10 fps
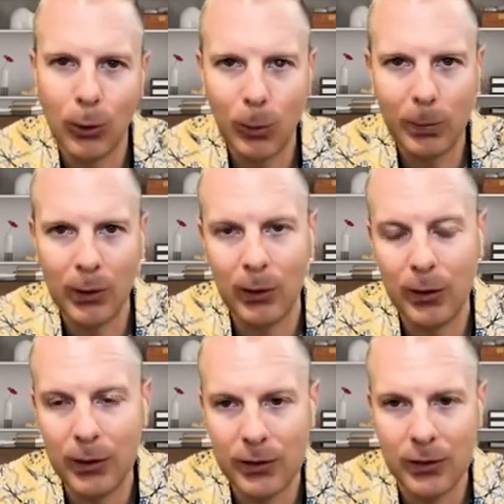open and
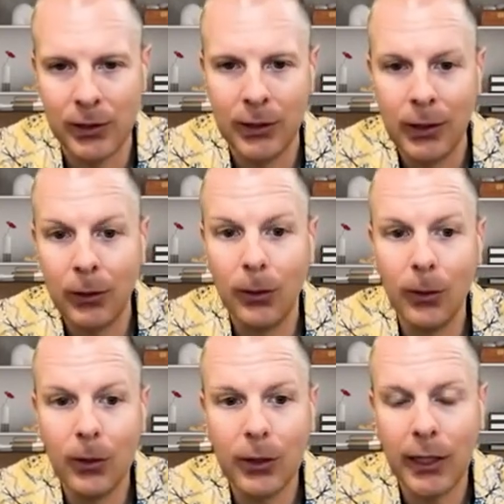honest
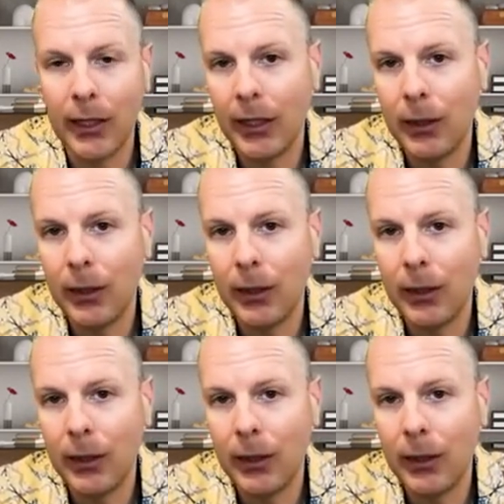look at